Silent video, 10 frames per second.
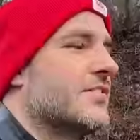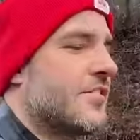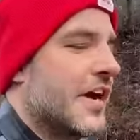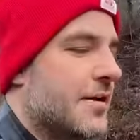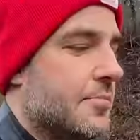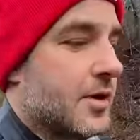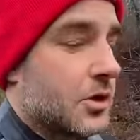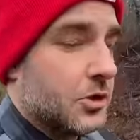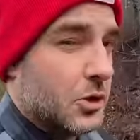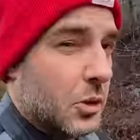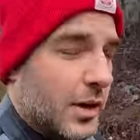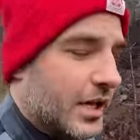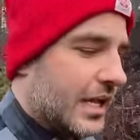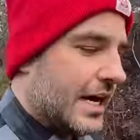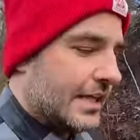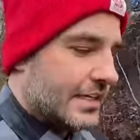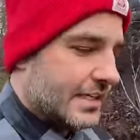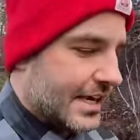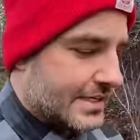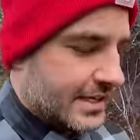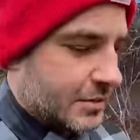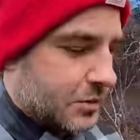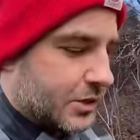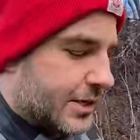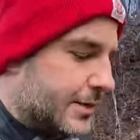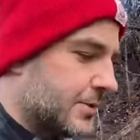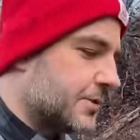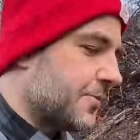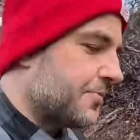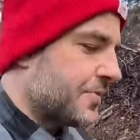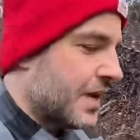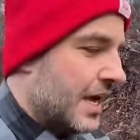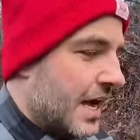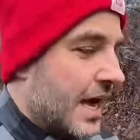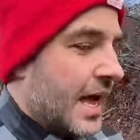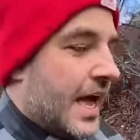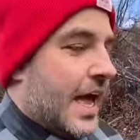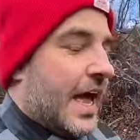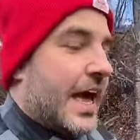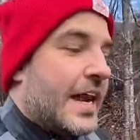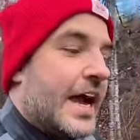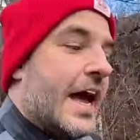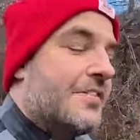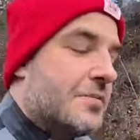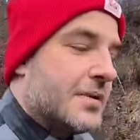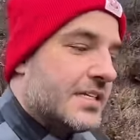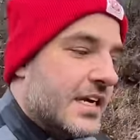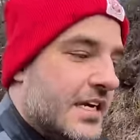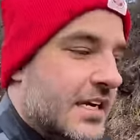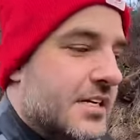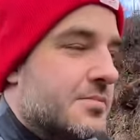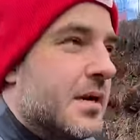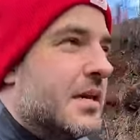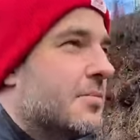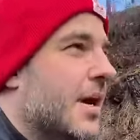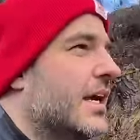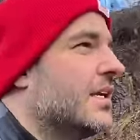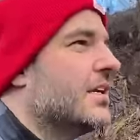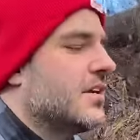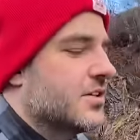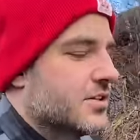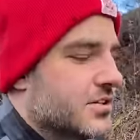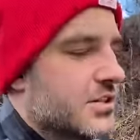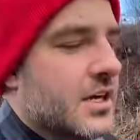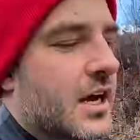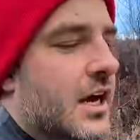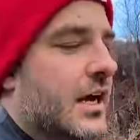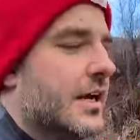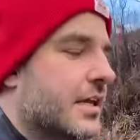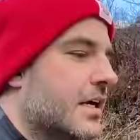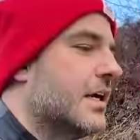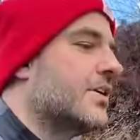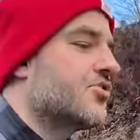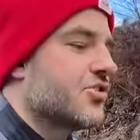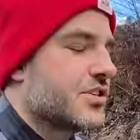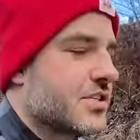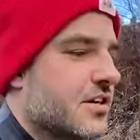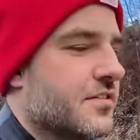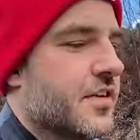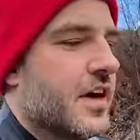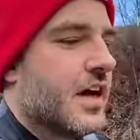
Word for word: van build quite a lot these last couple days and I haven't been taking as many painkillers in the interest of